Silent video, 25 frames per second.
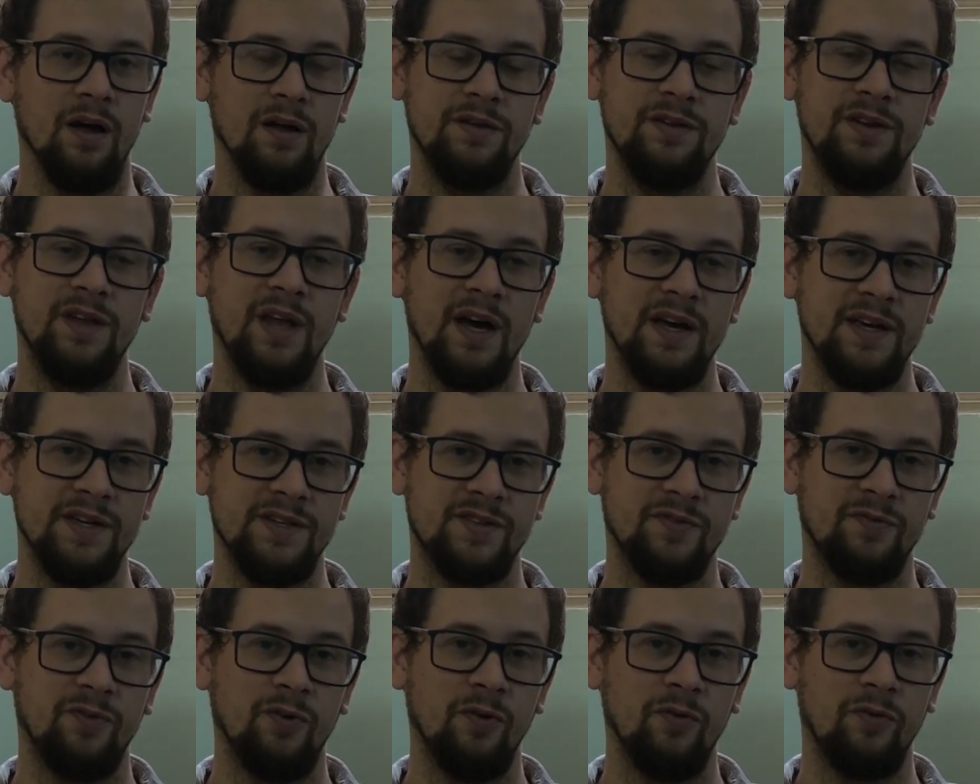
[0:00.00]

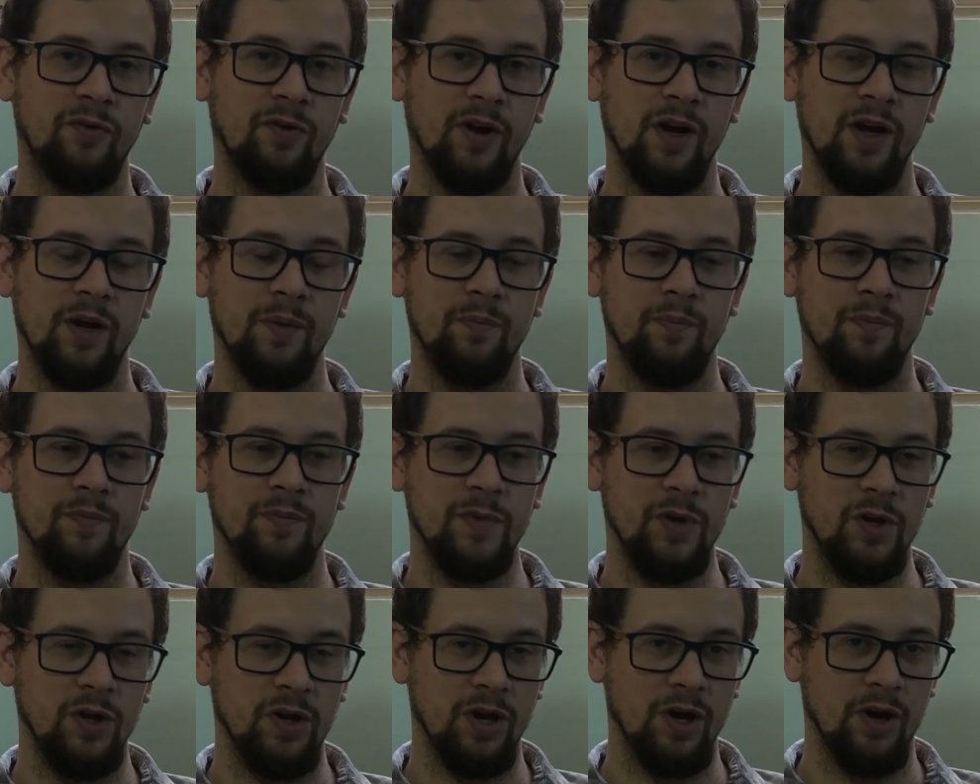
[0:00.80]
nice full frame,
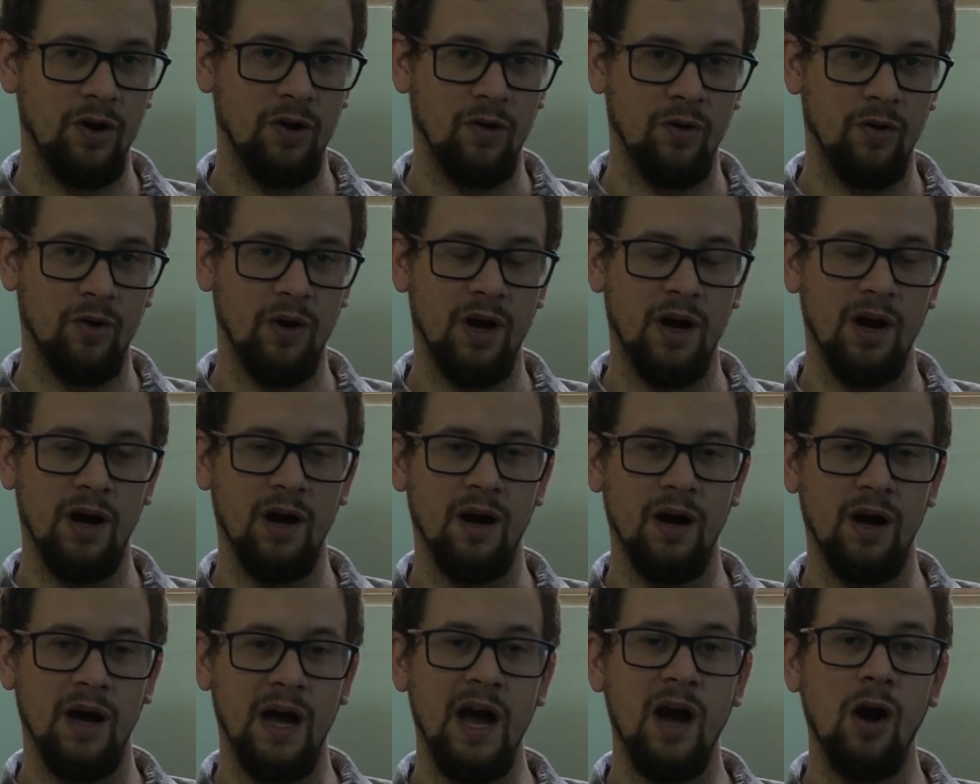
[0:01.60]
you know,
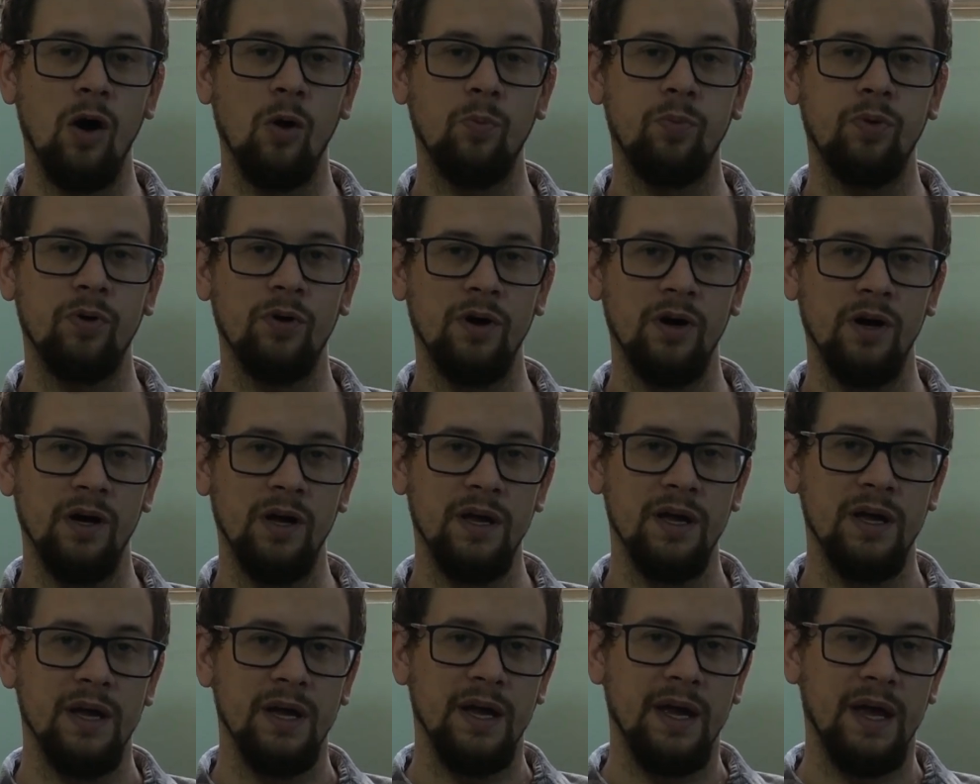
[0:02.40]

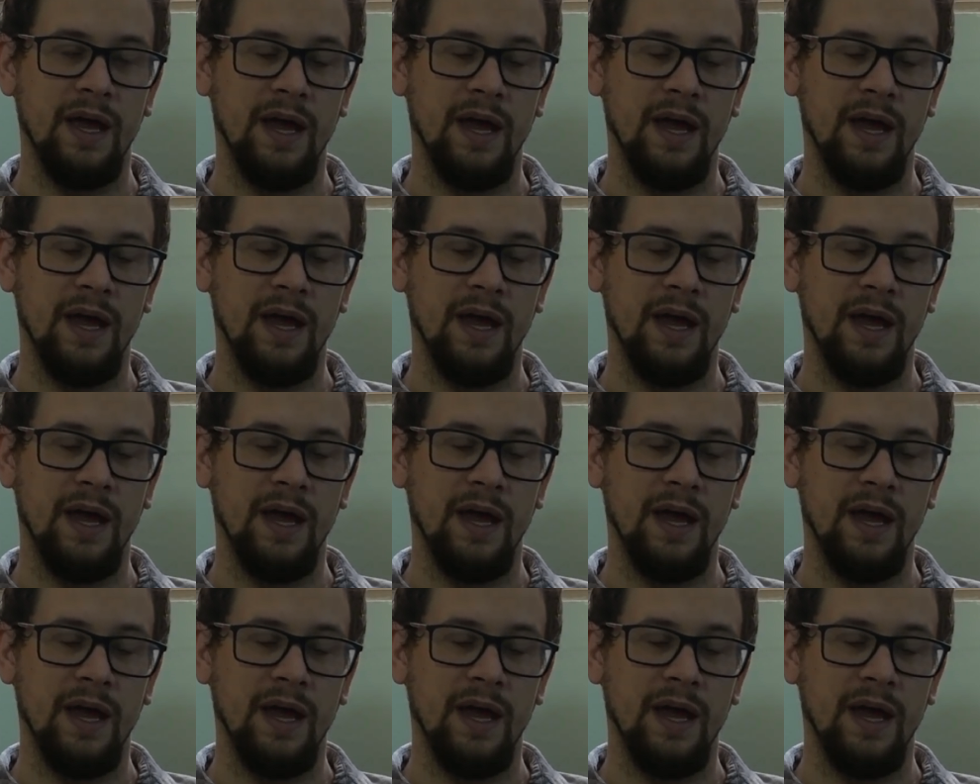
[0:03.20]
output,